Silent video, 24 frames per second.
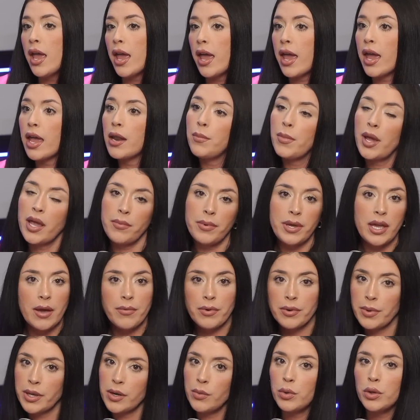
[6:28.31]
and maybe
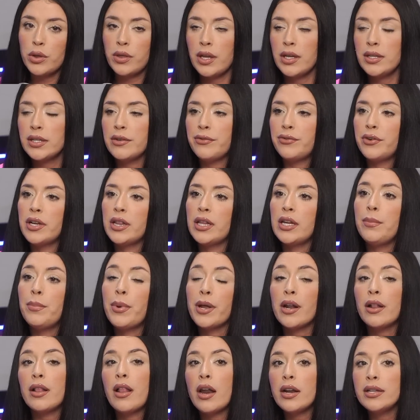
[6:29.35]
everybody will think differently,
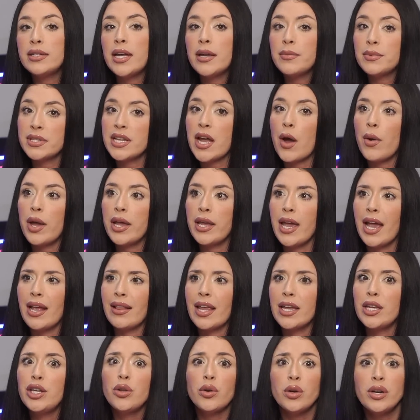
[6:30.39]
but a lot of times now I get
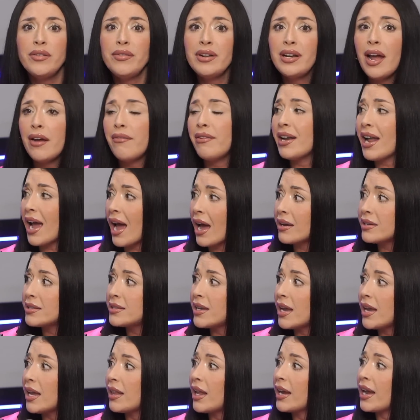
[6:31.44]
like, you don't even have an accent
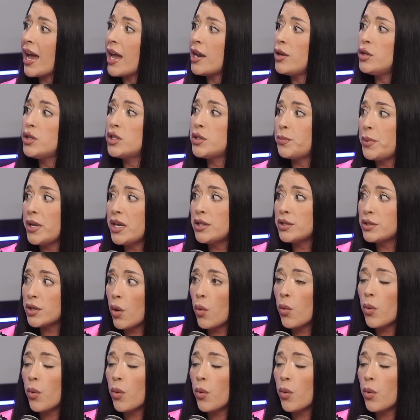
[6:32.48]
accent, like how you, you speak so